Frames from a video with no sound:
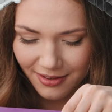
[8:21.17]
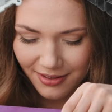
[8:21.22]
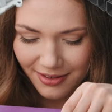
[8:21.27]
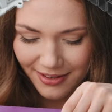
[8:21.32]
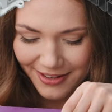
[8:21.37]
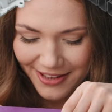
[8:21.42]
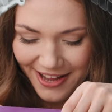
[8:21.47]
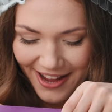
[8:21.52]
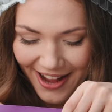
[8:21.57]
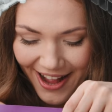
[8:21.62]

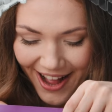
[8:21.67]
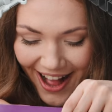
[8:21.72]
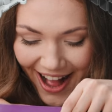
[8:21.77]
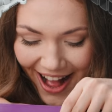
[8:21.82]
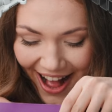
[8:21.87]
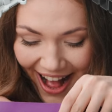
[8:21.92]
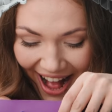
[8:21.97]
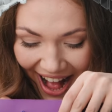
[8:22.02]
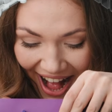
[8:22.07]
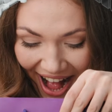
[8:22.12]
that's many
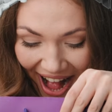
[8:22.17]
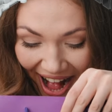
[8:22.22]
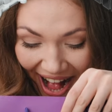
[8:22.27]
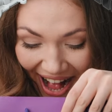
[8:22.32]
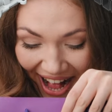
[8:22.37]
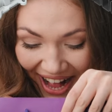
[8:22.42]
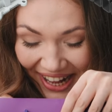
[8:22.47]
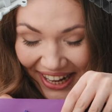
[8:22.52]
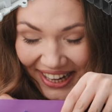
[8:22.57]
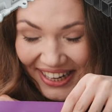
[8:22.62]
thousands of
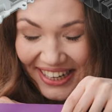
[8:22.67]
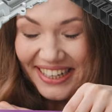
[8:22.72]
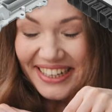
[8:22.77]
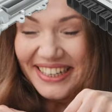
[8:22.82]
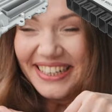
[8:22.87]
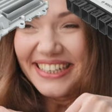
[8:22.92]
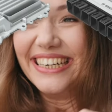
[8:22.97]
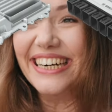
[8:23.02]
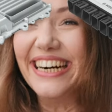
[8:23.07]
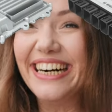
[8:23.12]
dollars. And
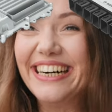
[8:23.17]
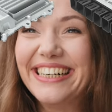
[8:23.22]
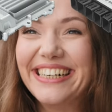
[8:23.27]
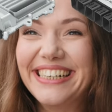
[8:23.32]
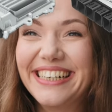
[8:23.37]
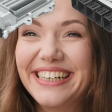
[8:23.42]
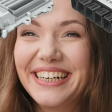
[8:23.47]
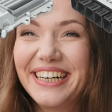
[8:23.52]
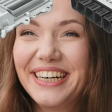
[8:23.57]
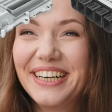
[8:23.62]
then you have to
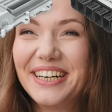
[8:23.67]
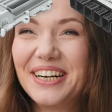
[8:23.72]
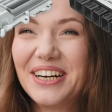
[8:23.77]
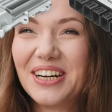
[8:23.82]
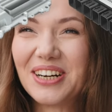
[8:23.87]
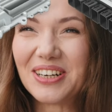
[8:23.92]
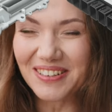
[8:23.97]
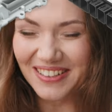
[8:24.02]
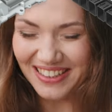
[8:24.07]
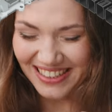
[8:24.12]
pay for the
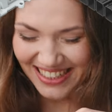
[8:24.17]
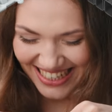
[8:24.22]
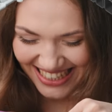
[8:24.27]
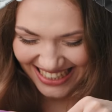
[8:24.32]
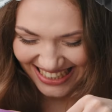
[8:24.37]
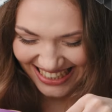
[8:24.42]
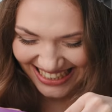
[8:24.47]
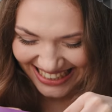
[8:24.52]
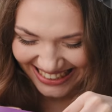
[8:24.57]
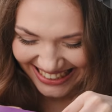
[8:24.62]
tune
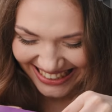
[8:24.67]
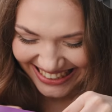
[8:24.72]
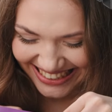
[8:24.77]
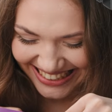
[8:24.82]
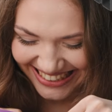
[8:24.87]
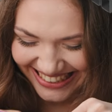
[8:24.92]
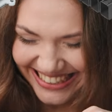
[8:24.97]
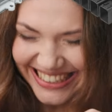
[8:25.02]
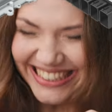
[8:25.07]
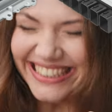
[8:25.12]
on top of
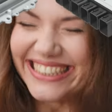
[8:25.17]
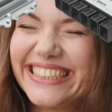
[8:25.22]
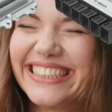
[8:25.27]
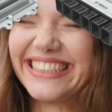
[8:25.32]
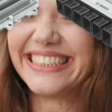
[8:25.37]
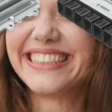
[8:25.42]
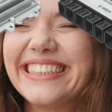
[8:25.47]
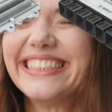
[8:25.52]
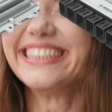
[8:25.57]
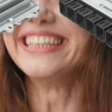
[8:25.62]
it. So we're
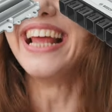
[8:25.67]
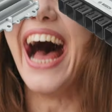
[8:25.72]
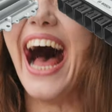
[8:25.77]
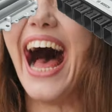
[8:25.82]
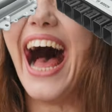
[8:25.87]
talking